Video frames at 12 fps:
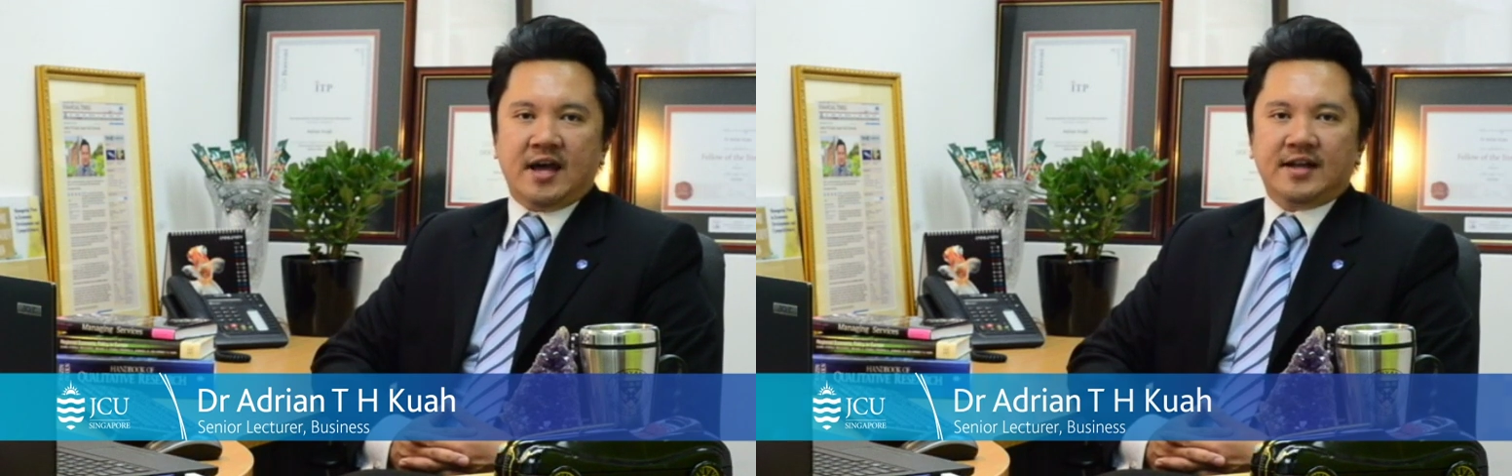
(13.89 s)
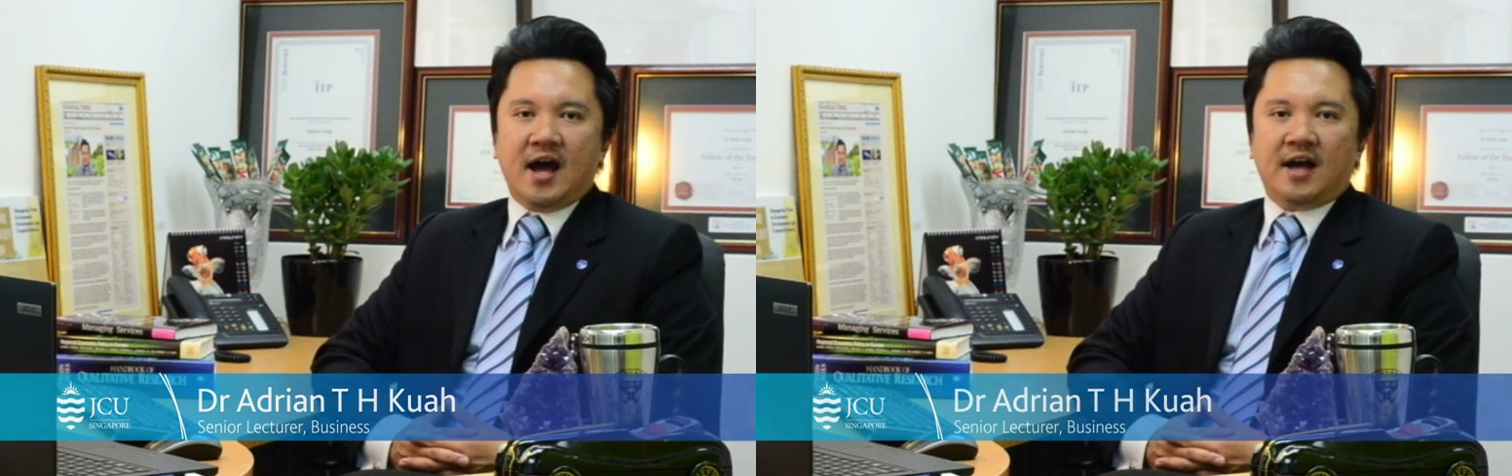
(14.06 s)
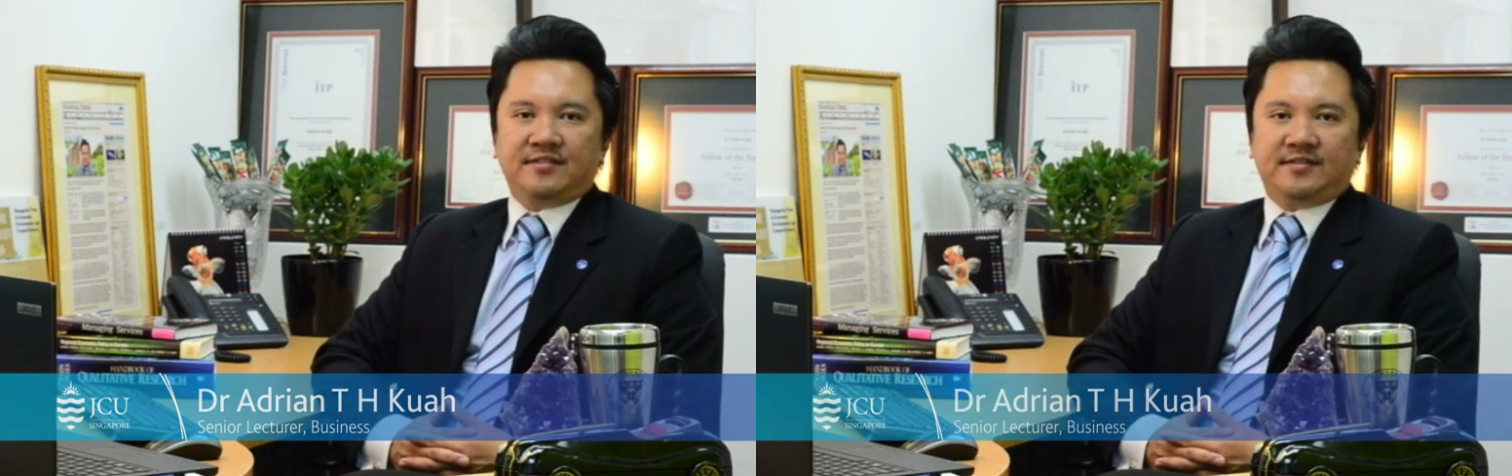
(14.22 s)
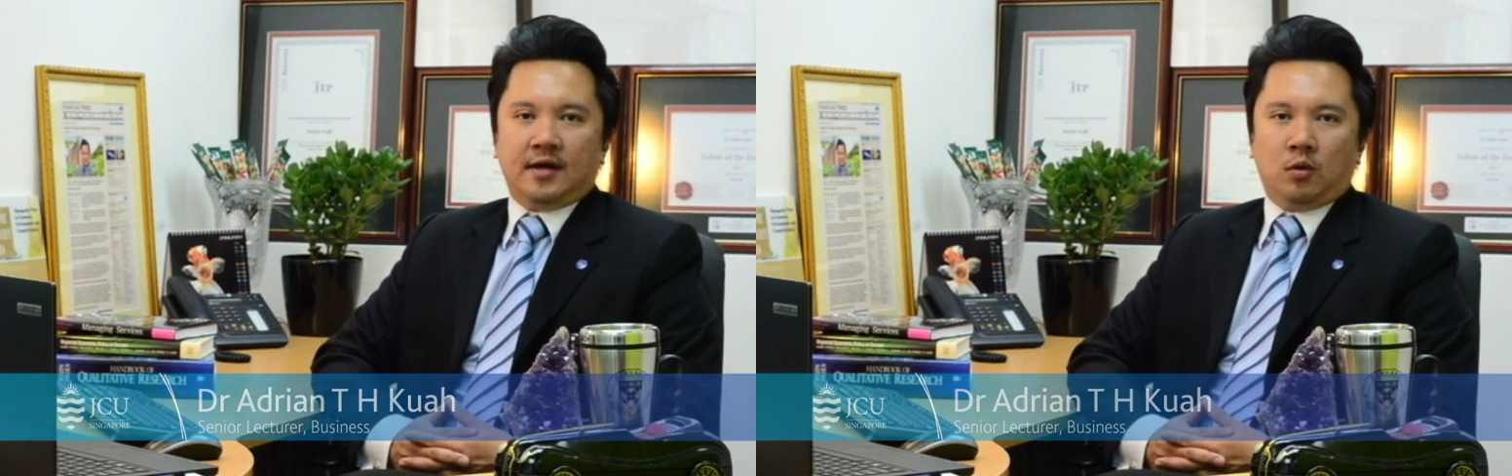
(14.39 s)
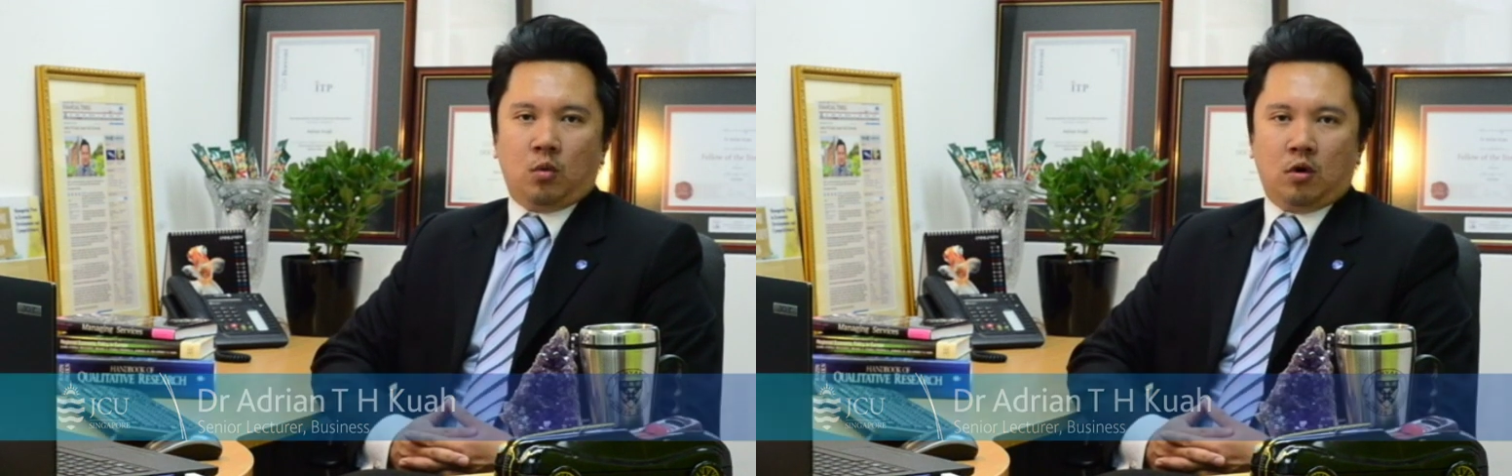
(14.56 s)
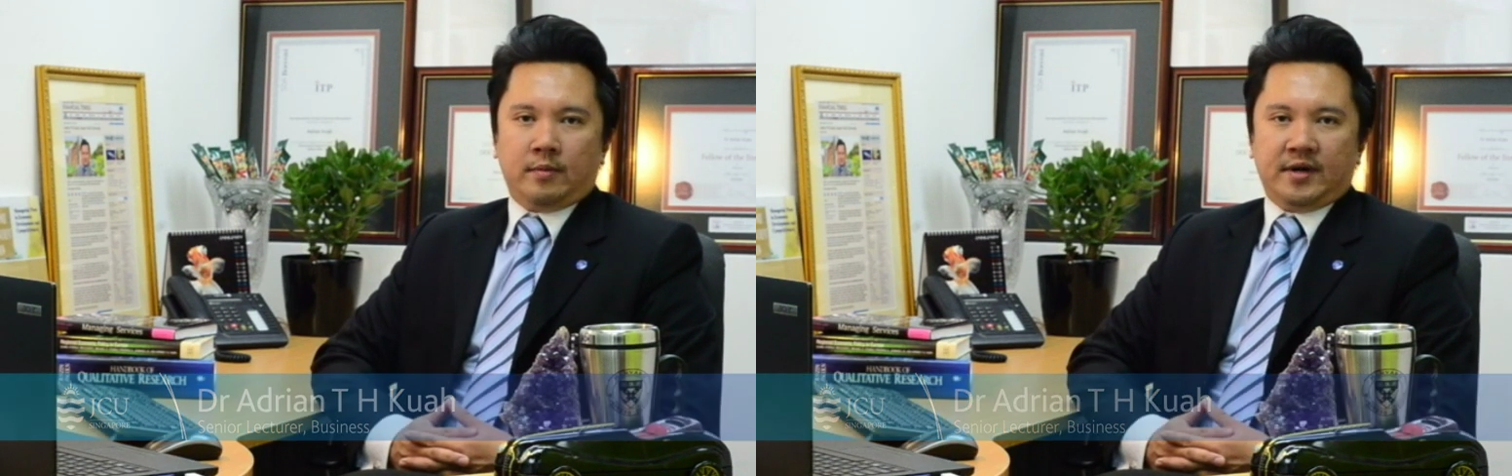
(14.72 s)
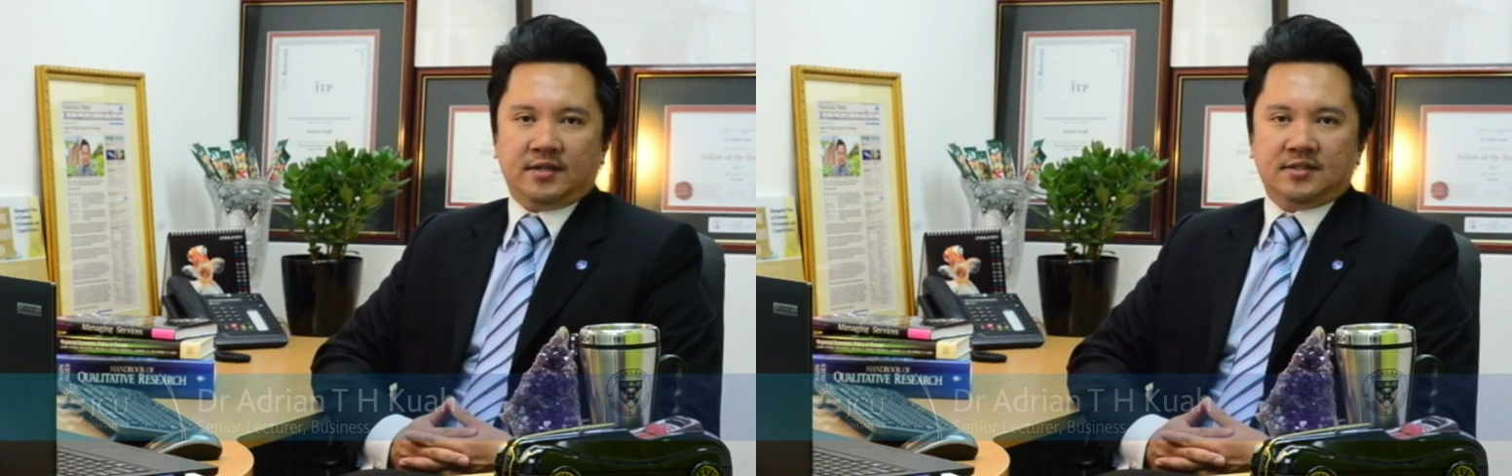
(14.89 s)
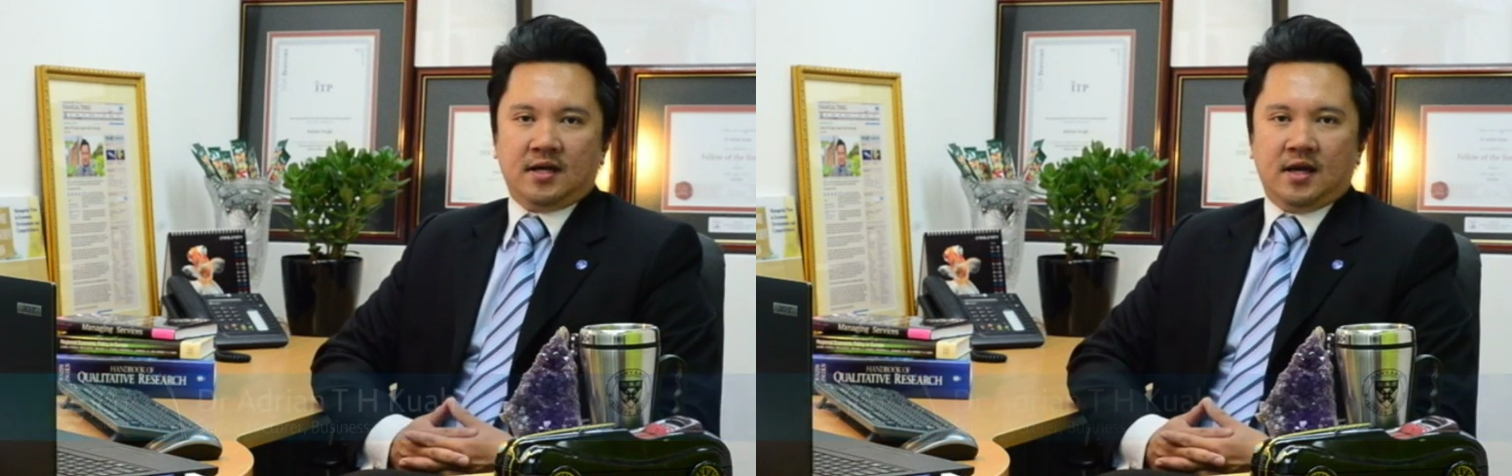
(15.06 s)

and ASDA Walmart.